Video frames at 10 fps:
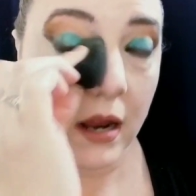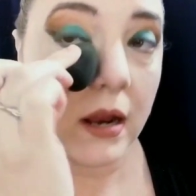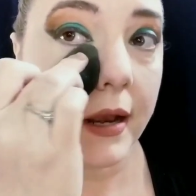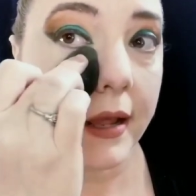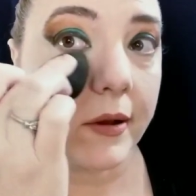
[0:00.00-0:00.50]

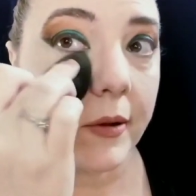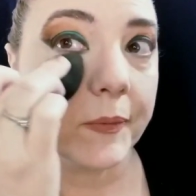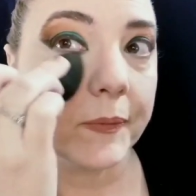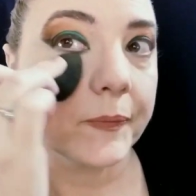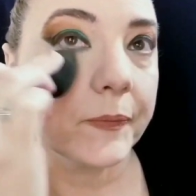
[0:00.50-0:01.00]
Now,
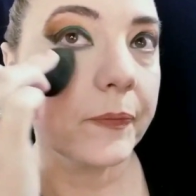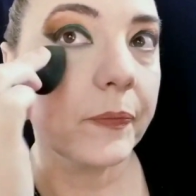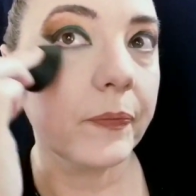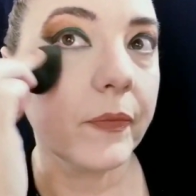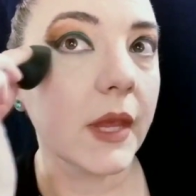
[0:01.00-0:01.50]

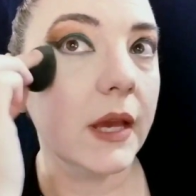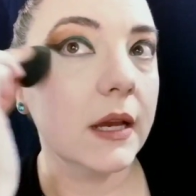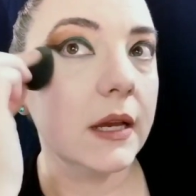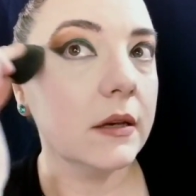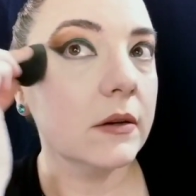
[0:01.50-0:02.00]
I
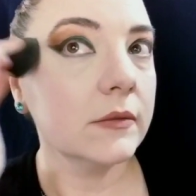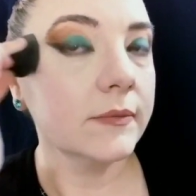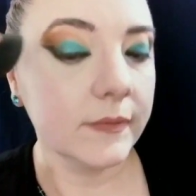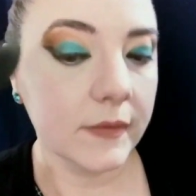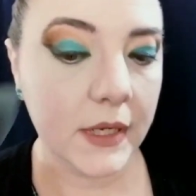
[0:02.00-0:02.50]
know
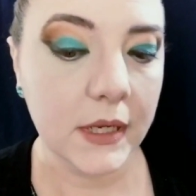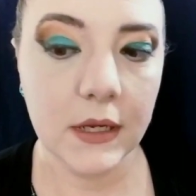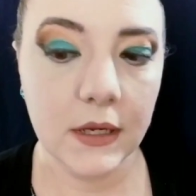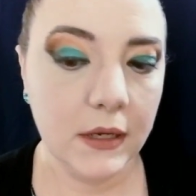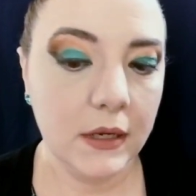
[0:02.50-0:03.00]

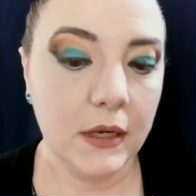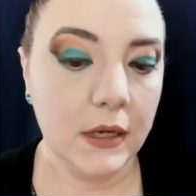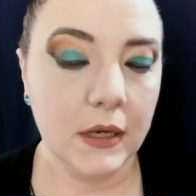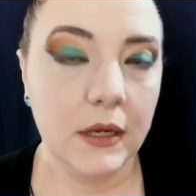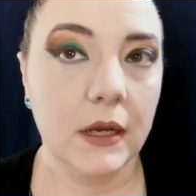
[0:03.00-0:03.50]

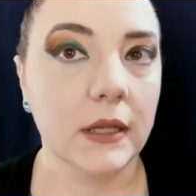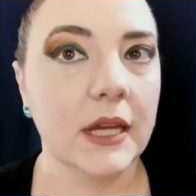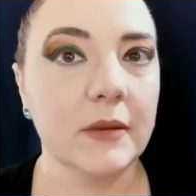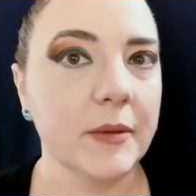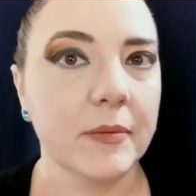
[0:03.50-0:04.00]
a lot of
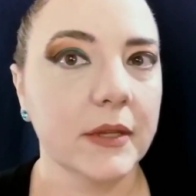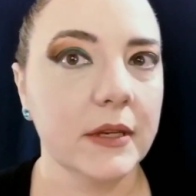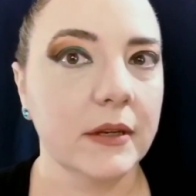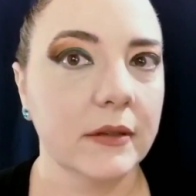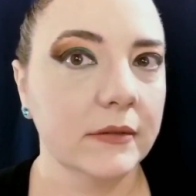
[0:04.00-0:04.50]
people
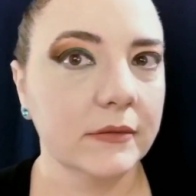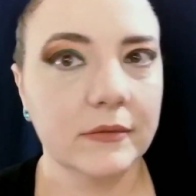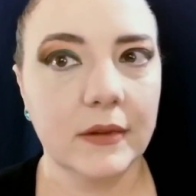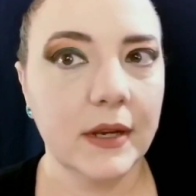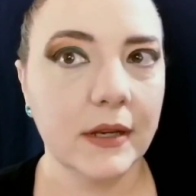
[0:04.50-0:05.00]

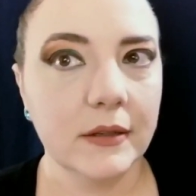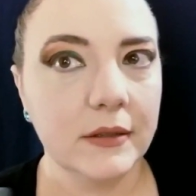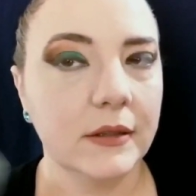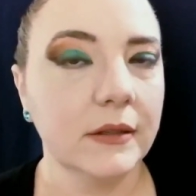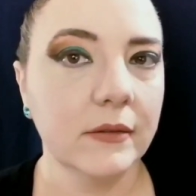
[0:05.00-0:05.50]

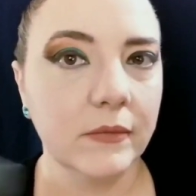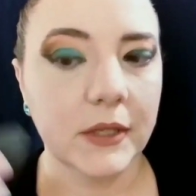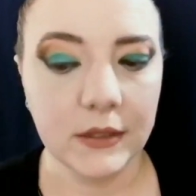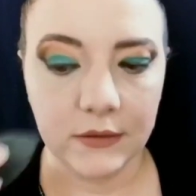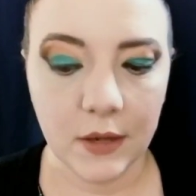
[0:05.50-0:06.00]

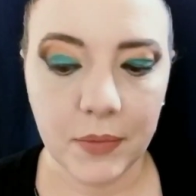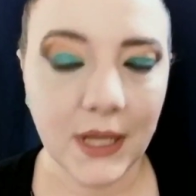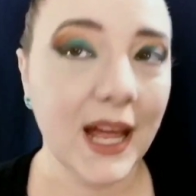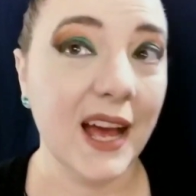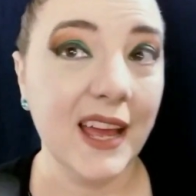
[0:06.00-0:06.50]
will
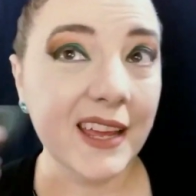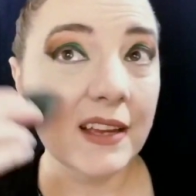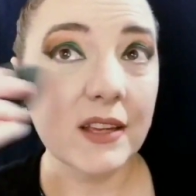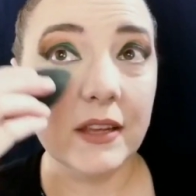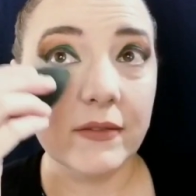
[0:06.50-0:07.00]
apply
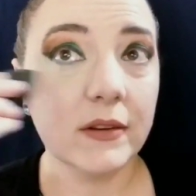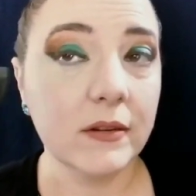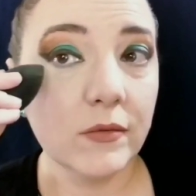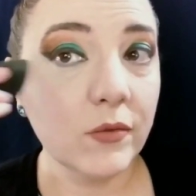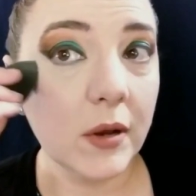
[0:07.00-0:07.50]

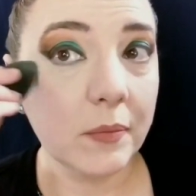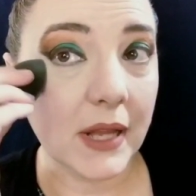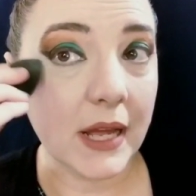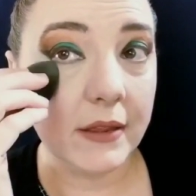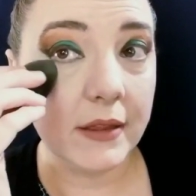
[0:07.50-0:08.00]

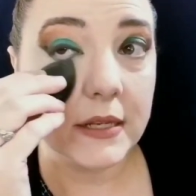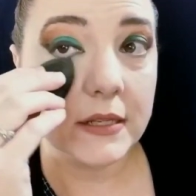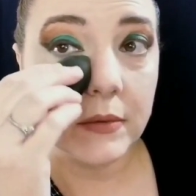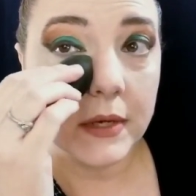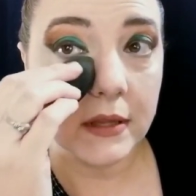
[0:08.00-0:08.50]
things
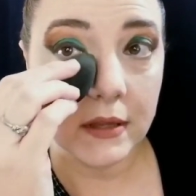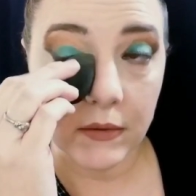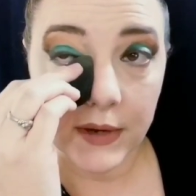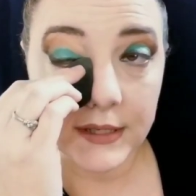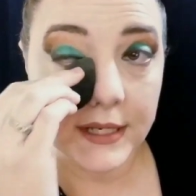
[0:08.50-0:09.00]
with a
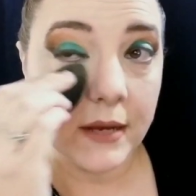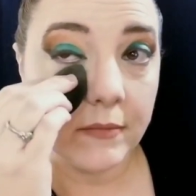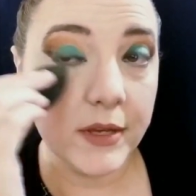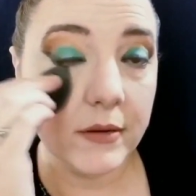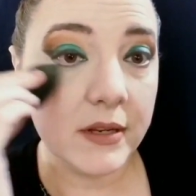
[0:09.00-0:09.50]
wet damp
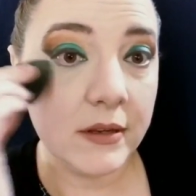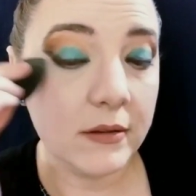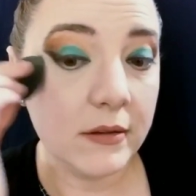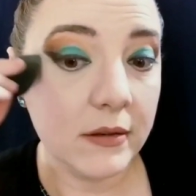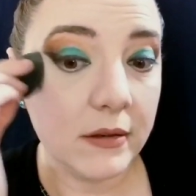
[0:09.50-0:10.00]
beauty
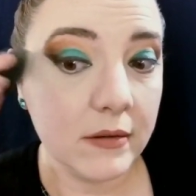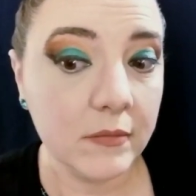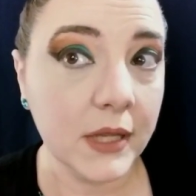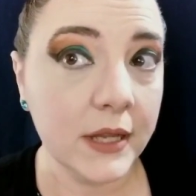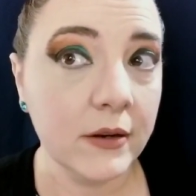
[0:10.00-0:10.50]

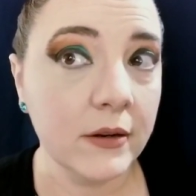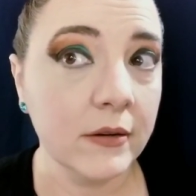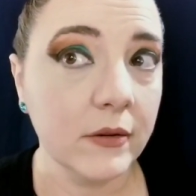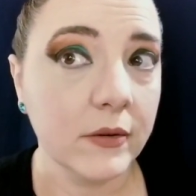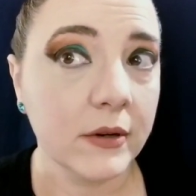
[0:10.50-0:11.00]
blender
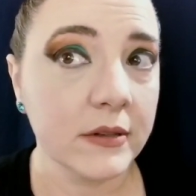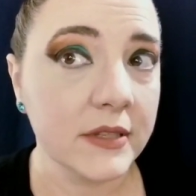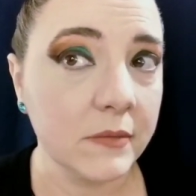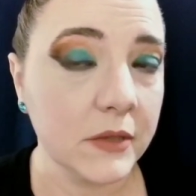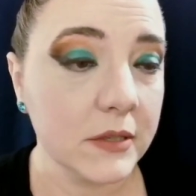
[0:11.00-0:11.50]
or
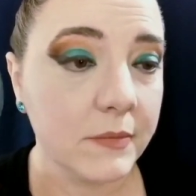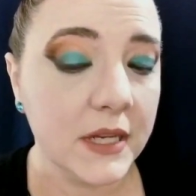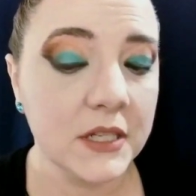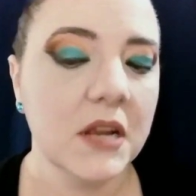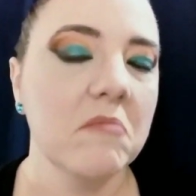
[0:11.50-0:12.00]
similar
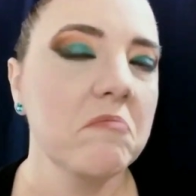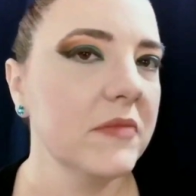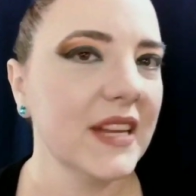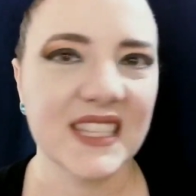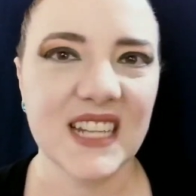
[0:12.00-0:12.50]
sponge.
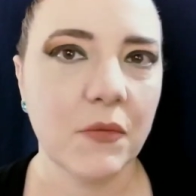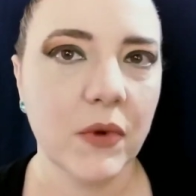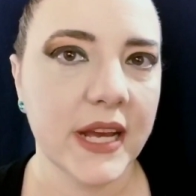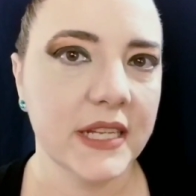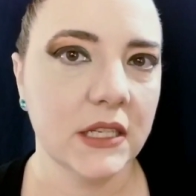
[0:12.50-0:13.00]
That's not what
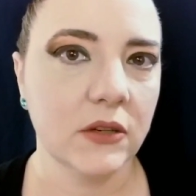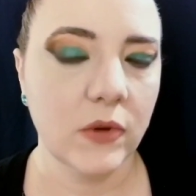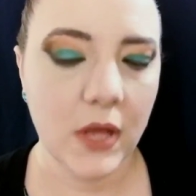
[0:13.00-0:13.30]
I do.